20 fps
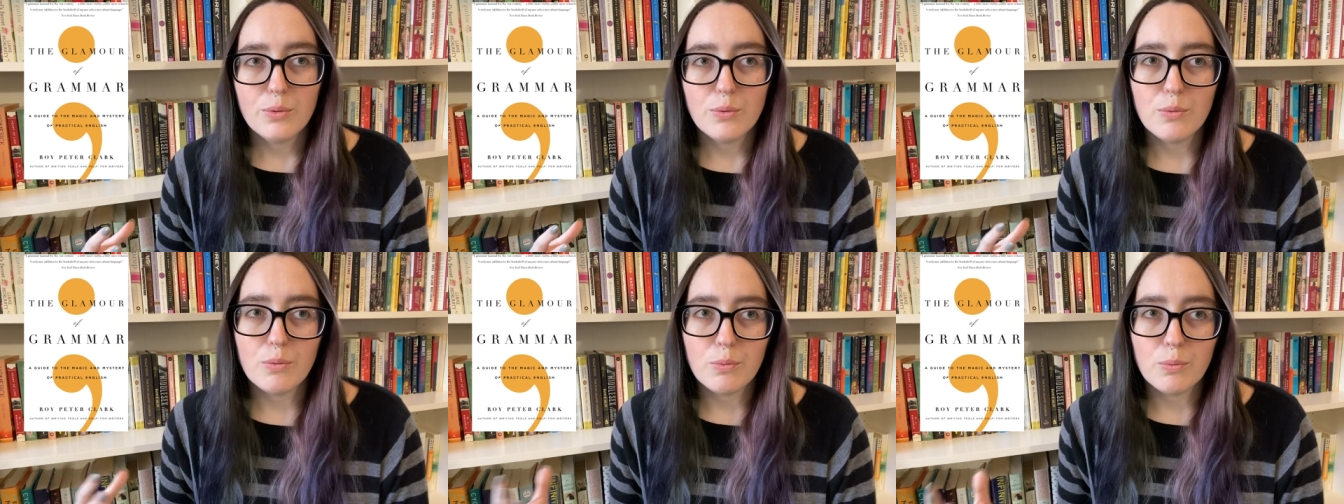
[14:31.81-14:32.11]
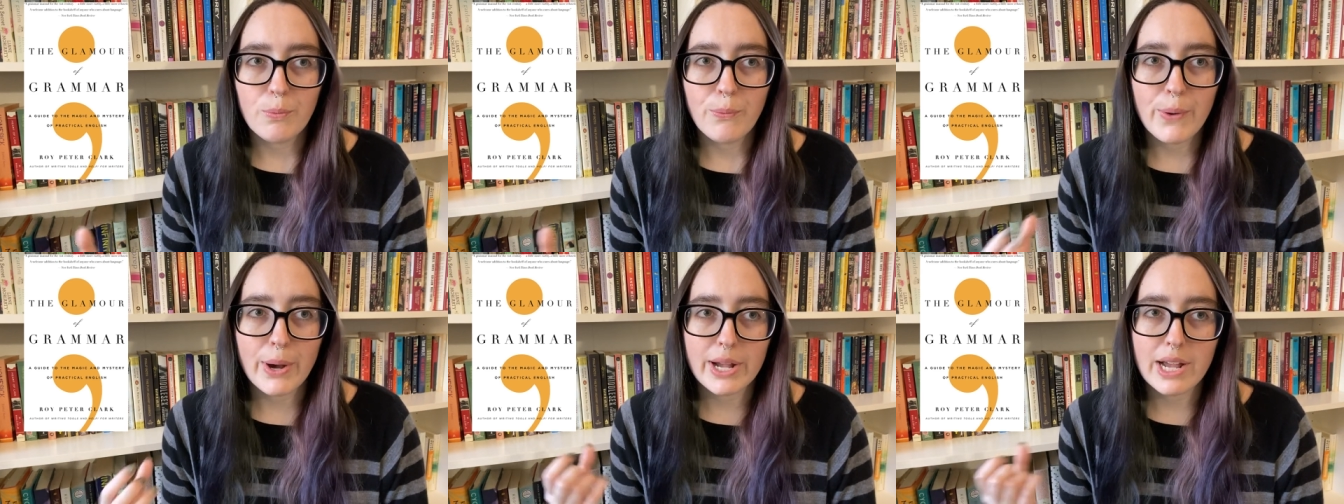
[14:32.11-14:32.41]

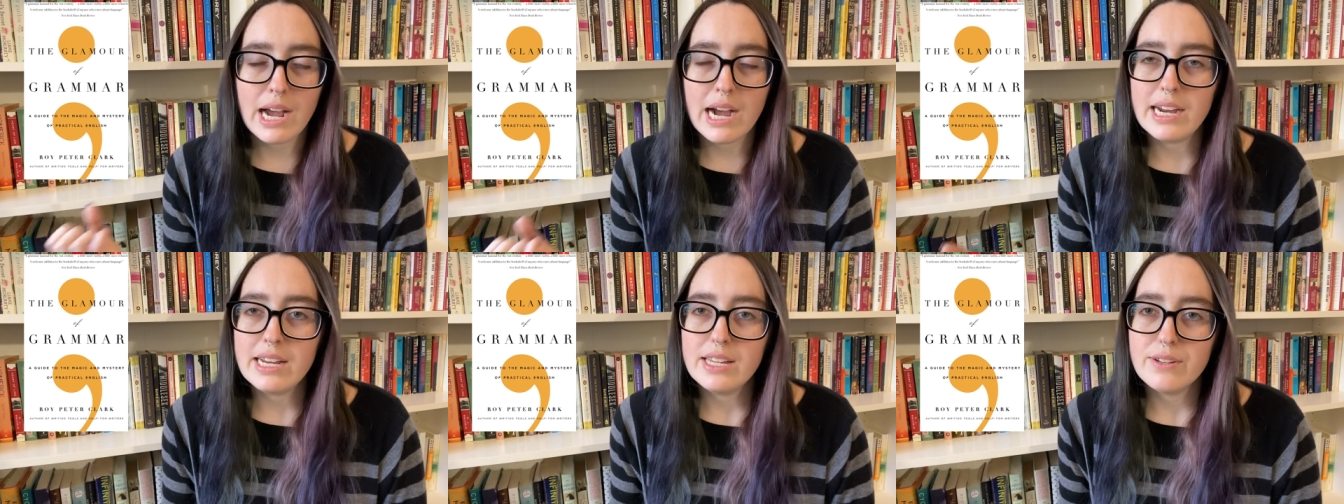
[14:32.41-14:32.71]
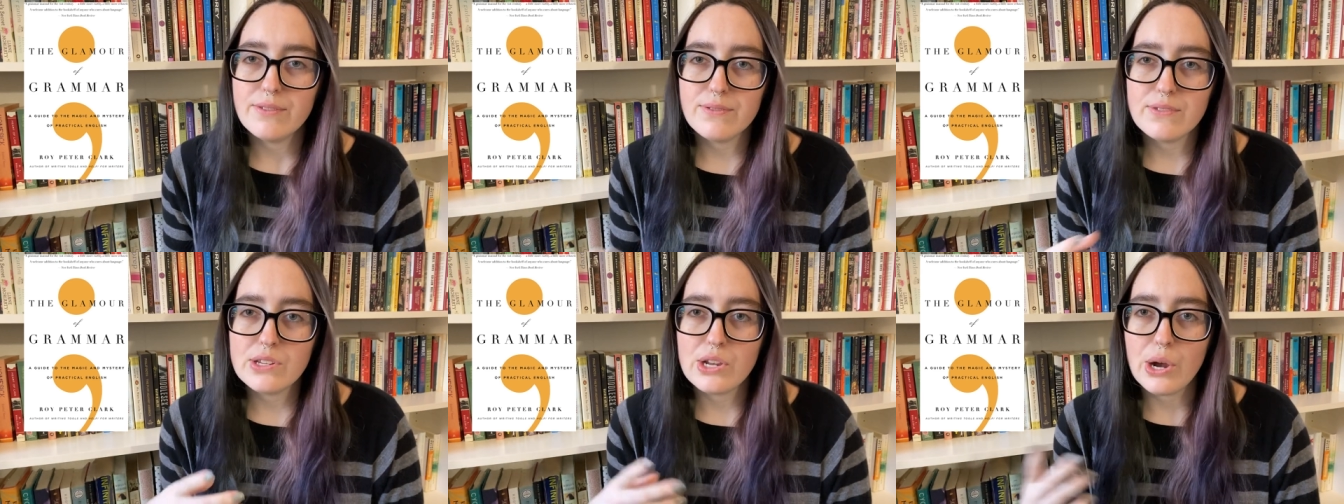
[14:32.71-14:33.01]
what kind
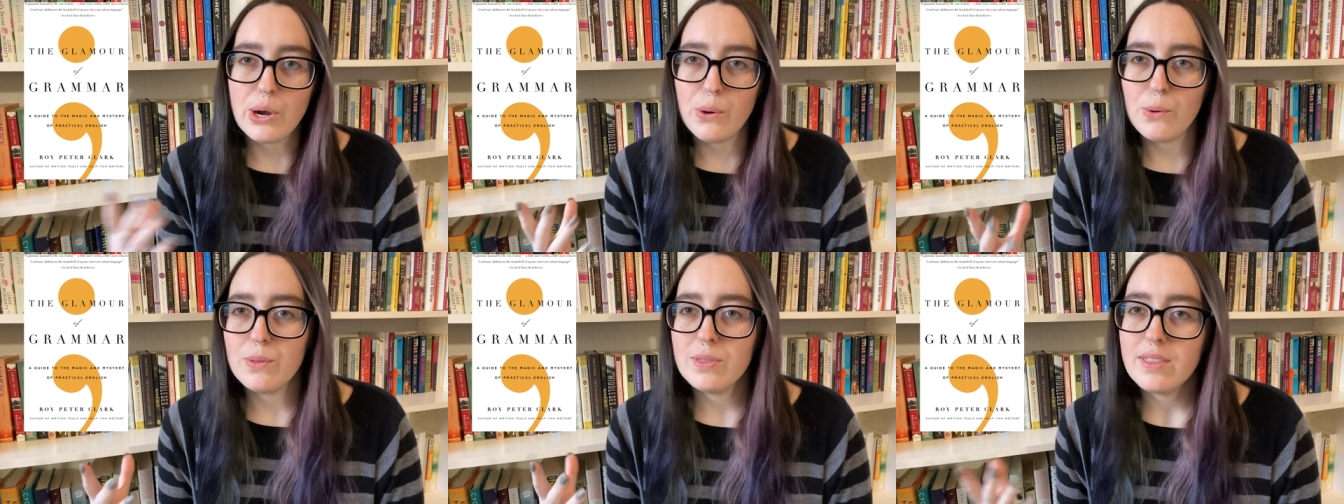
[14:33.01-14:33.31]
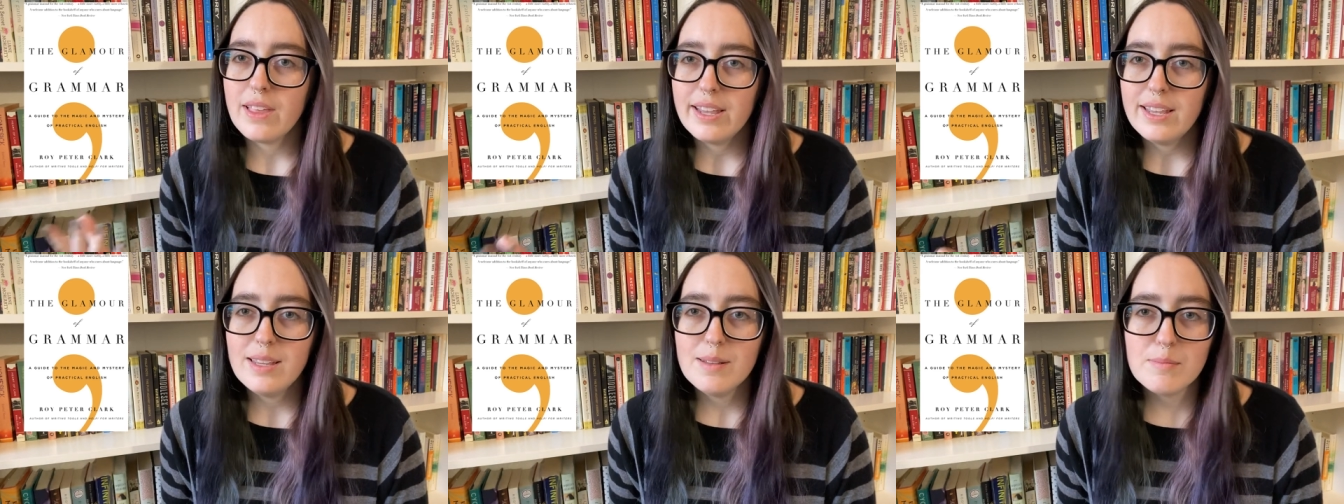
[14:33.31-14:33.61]
of tone
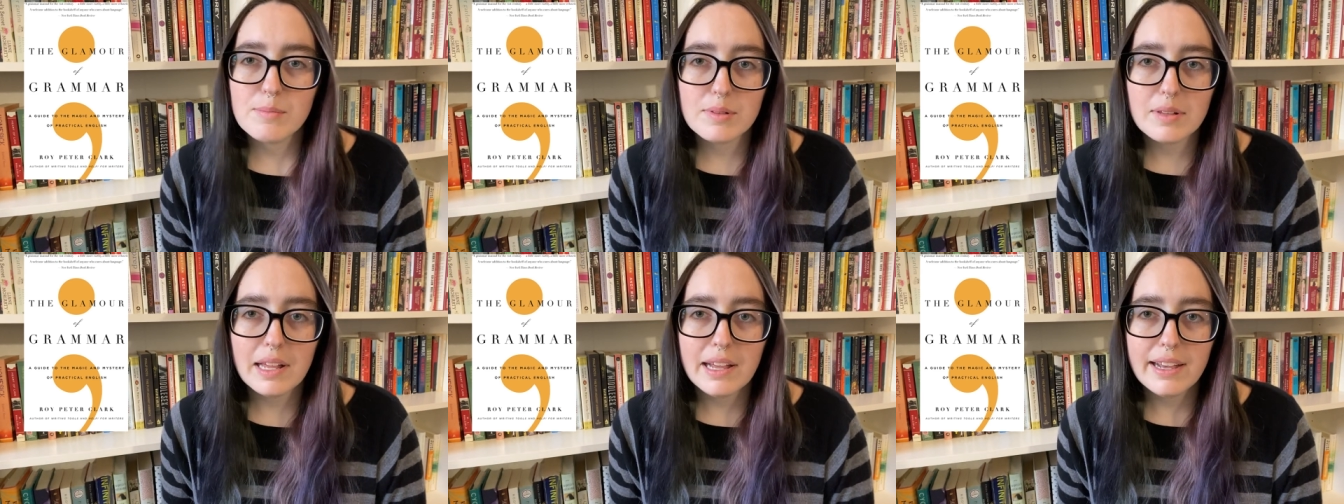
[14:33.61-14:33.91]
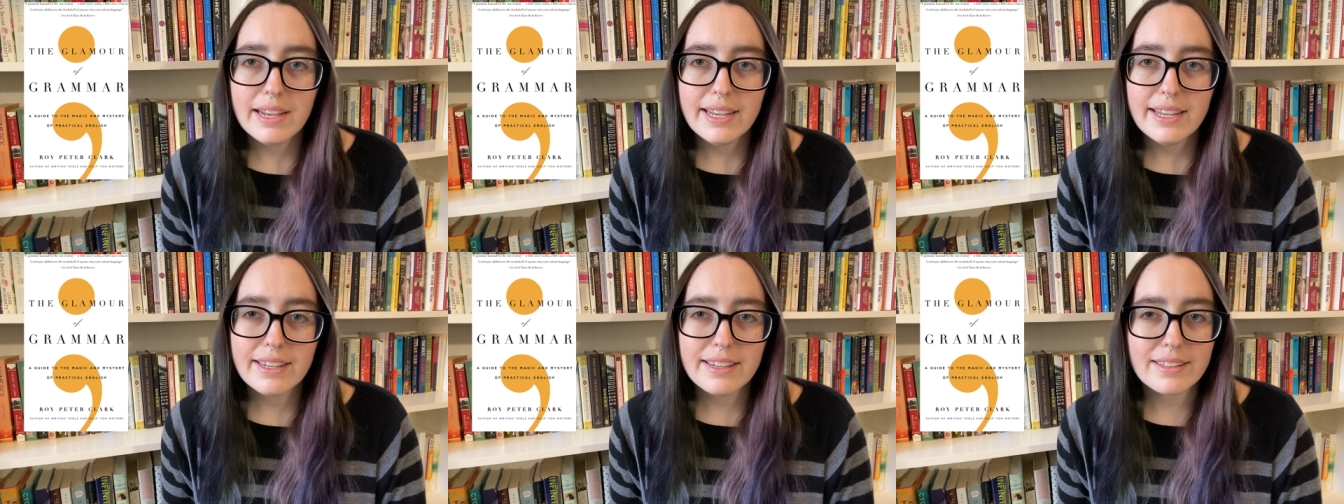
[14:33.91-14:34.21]
they
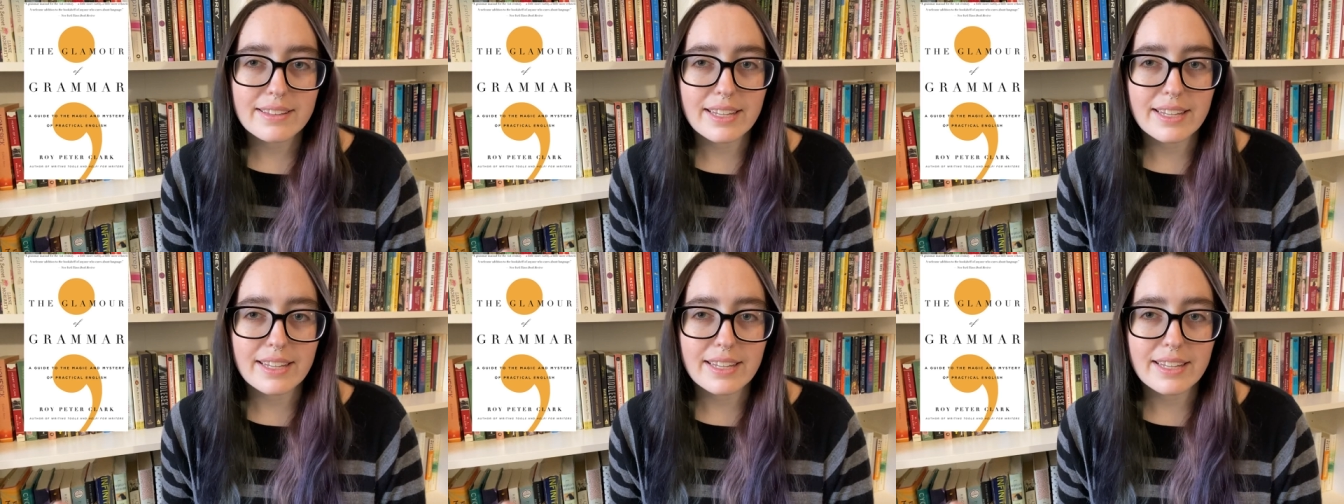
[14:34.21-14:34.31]
imply,